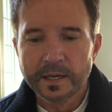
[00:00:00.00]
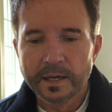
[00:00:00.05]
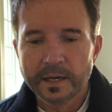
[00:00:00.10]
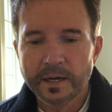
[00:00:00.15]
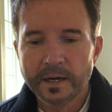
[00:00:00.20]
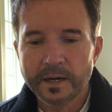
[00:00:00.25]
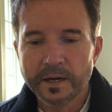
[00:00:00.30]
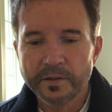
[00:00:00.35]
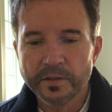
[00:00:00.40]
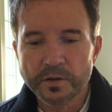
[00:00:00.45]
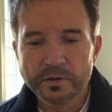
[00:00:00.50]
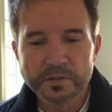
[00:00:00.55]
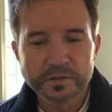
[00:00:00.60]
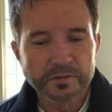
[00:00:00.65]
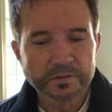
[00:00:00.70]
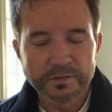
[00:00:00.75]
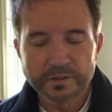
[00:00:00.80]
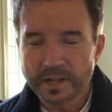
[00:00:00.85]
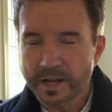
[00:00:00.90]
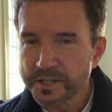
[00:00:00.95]
Uh,
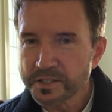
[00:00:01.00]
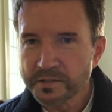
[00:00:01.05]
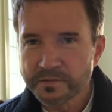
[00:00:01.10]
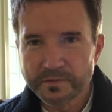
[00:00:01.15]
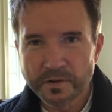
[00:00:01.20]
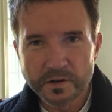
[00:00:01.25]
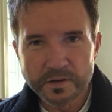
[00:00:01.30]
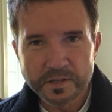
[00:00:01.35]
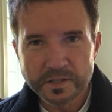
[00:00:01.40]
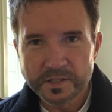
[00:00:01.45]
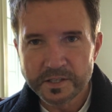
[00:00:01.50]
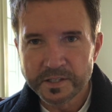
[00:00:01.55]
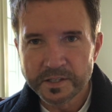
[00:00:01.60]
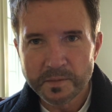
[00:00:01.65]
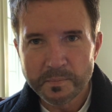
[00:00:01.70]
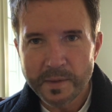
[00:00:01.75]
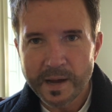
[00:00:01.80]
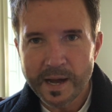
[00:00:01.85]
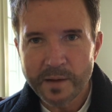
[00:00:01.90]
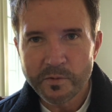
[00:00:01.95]
there's lots of verses in
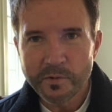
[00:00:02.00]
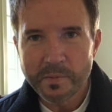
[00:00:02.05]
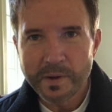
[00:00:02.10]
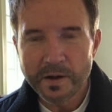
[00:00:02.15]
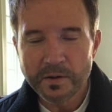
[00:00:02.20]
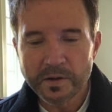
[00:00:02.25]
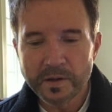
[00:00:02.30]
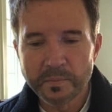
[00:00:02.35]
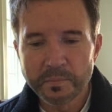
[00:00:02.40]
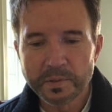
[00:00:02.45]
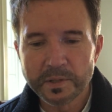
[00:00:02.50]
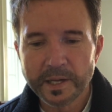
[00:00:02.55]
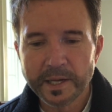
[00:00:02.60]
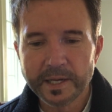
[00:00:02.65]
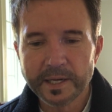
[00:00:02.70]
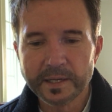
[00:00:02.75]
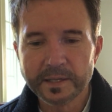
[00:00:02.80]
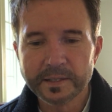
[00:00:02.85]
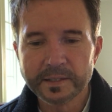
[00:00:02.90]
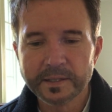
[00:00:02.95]
the Bible about
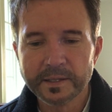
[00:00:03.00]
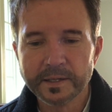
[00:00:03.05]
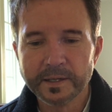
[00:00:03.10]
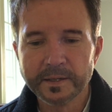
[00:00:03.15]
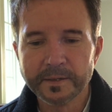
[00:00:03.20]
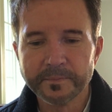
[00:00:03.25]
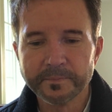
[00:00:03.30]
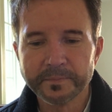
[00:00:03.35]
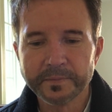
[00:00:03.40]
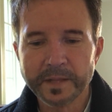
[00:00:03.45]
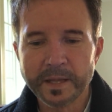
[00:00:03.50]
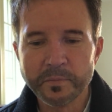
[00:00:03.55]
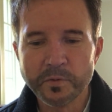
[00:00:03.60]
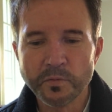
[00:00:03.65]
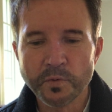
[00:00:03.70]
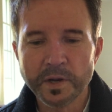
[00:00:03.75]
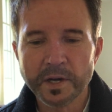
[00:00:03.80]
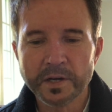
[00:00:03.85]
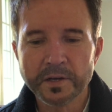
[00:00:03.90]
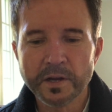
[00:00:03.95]
complaining. Um, let me
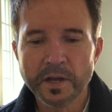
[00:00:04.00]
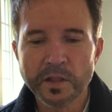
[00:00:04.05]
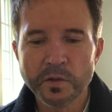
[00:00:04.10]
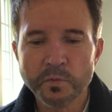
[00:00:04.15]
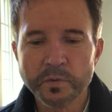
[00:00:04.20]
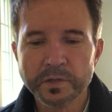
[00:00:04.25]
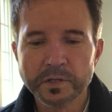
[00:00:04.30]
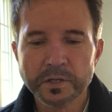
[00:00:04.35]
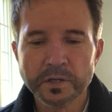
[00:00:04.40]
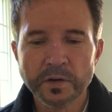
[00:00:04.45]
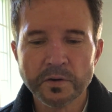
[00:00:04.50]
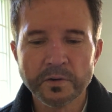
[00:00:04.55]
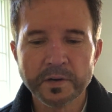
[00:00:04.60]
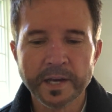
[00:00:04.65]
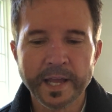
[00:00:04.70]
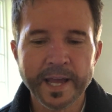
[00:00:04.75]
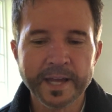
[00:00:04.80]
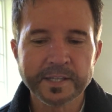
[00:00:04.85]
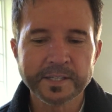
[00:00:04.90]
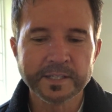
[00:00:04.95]
read another one here
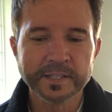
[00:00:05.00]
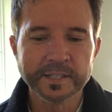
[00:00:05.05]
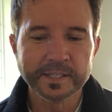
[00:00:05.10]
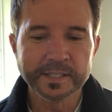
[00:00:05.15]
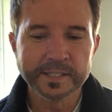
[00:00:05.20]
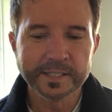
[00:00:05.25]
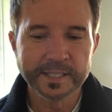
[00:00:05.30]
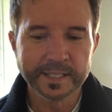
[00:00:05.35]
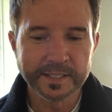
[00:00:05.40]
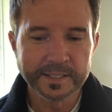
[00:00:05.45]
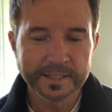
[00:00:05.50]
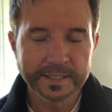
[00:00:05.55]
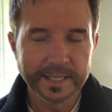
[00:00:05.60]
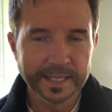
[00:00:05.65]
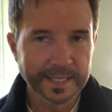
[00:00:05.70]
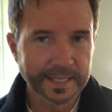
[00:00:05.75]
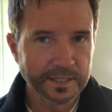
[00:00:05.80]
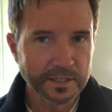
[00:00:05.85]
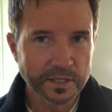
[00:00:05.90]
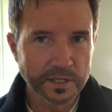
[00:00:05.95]
in Exodus
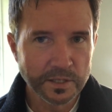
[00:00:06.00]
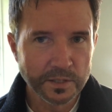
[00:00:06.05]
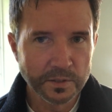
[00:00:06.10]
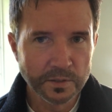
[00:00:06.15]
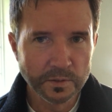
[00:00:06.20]
16:2.